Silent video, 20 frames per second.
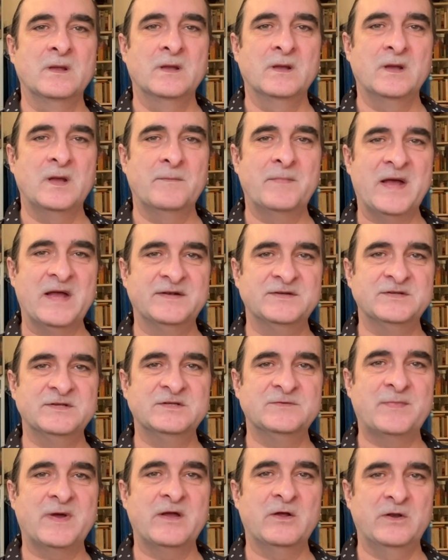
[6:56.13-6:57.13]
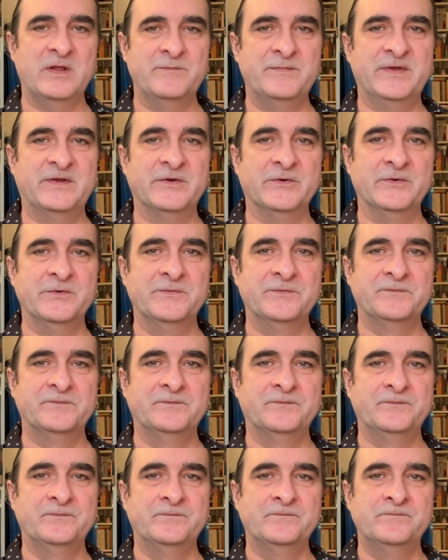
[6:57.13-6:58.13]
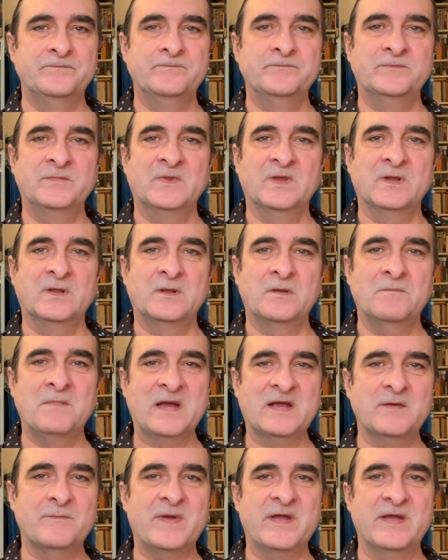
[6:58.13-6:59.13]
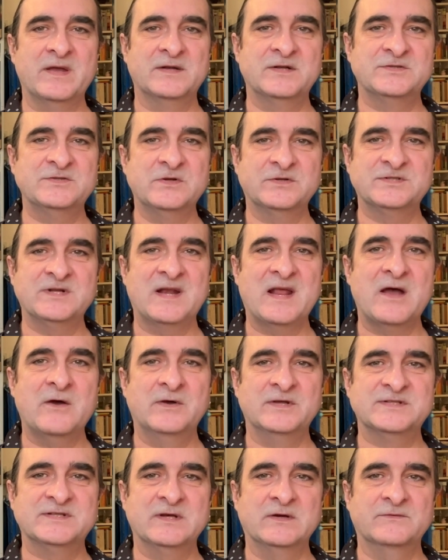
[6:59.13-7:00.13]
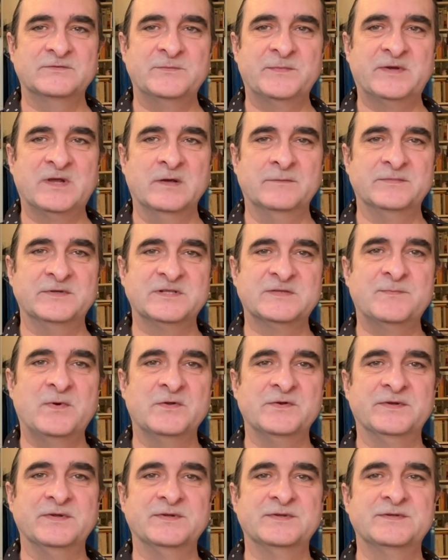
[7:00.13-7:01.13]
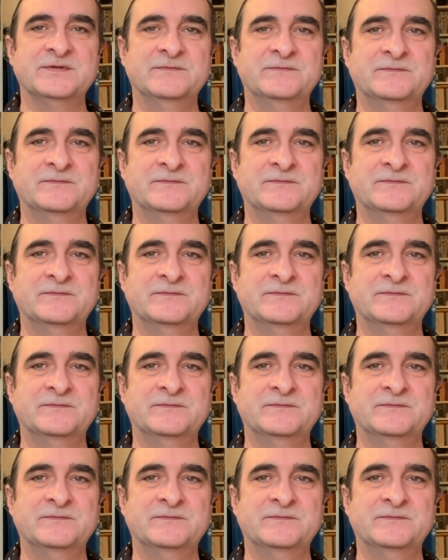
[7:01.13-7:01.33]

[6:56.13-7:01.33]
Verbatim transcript: Abandoned by Olímpico, Maccabea does not allow herself to become despondent.